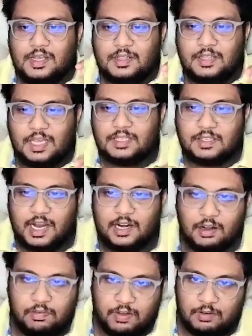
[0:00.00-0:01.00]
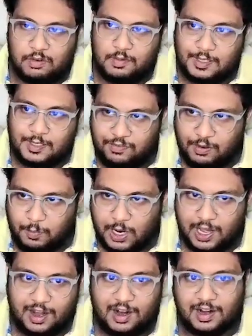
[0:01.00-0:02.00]
These kind of information, if you
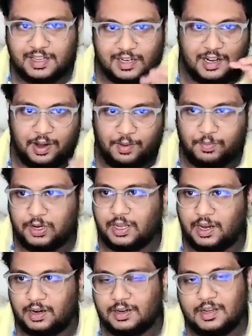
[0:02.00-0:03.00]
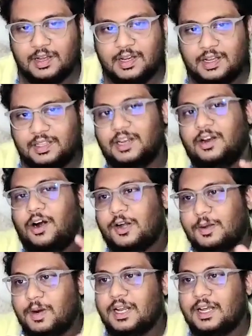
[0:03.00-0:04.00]
prioritize and communicate, then
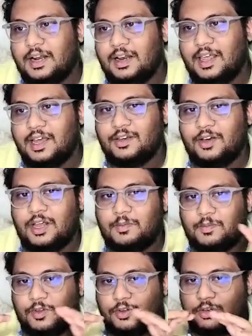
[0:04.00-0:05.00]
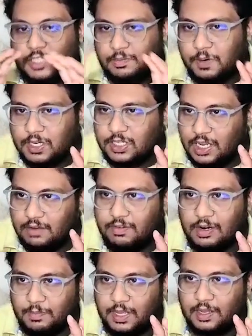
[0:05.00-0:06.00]
automatically like your user persona
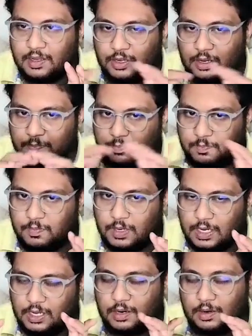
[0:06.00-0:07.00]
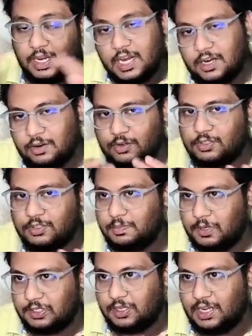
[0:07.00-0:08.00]
will be your need to user
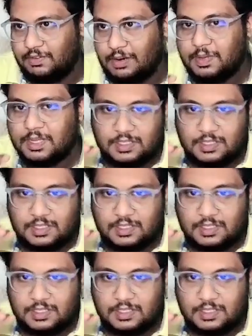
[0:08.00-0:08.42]
persona will be